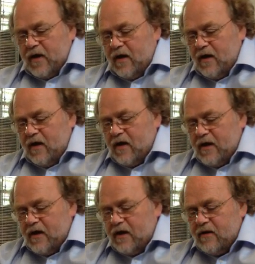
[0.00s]

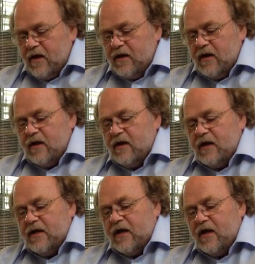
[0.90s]

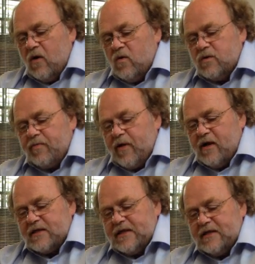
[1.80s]
An old
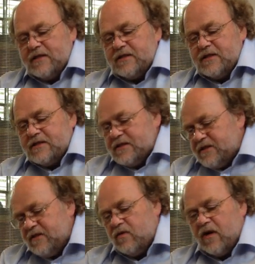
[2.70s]
party that
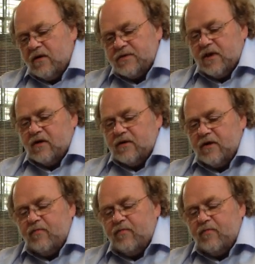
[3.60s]
still goes on,